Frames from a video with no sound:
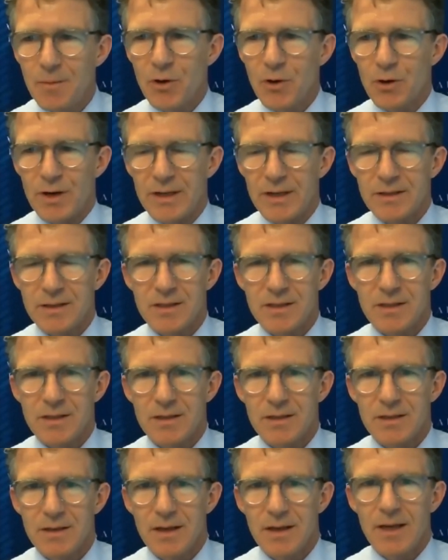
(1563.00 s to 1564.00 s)

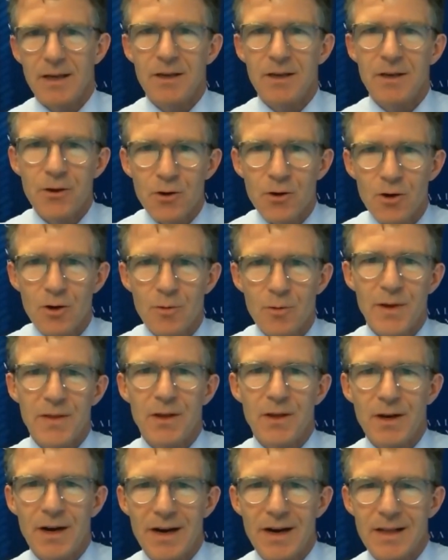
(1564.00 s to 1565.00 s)
immigrants in Europe
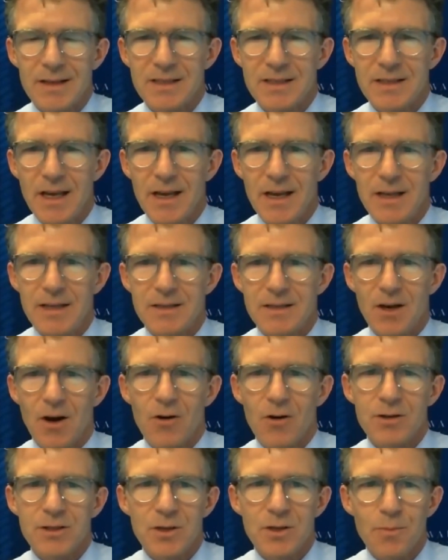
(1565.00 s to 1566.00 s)
and the United States
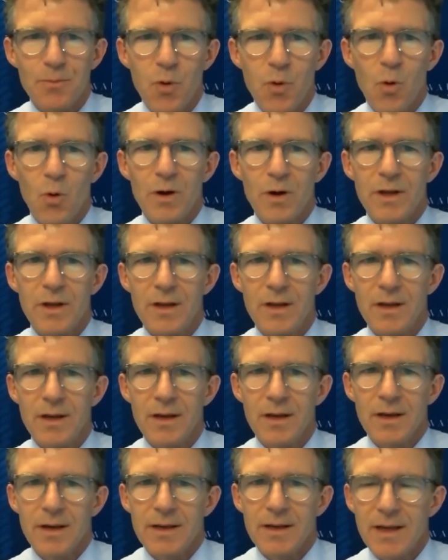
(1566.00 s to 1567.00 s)
are
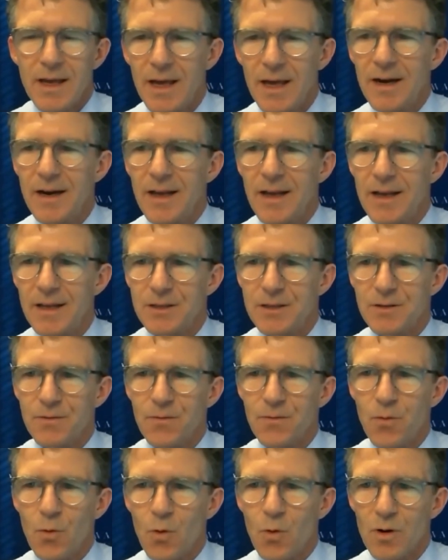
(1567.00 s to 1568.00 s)
supporting
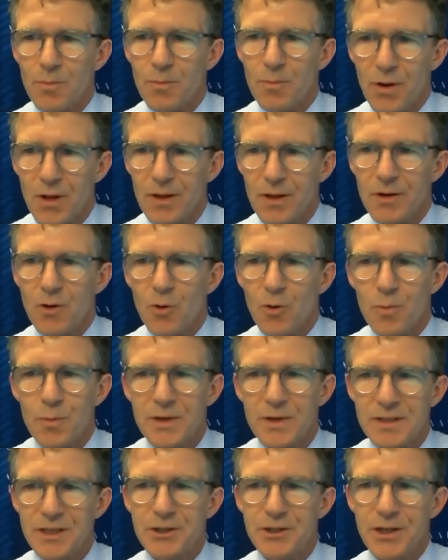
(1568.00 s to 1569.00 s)
candidates for political
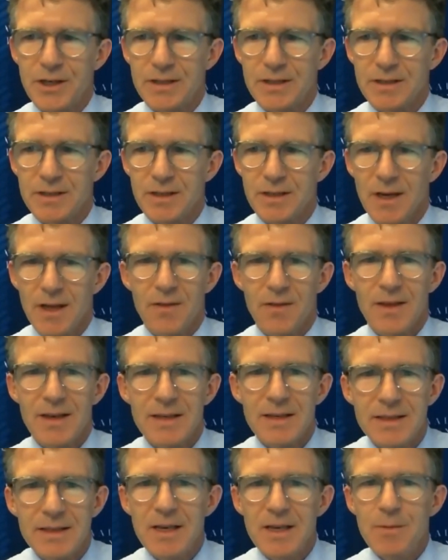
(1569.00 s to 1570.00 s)
positions
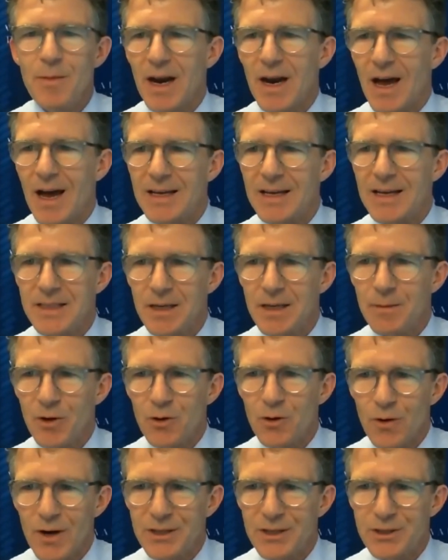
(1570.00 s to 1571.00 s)
that demonize
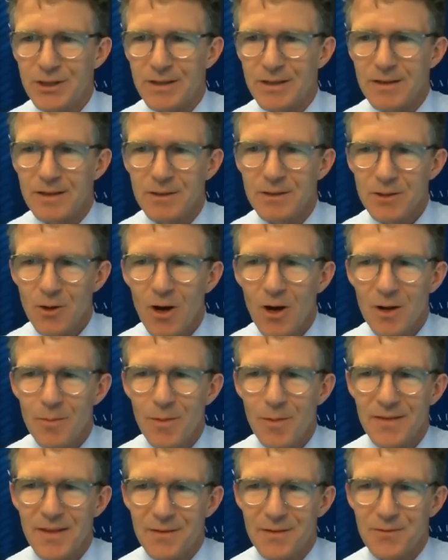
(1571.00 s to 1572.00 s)
immigration. Talk
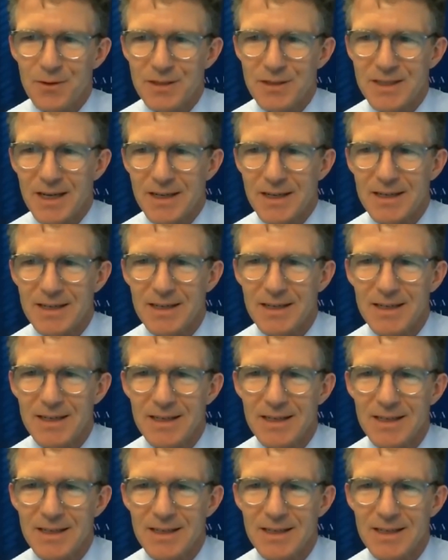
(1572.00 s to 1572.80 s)
about that for a second.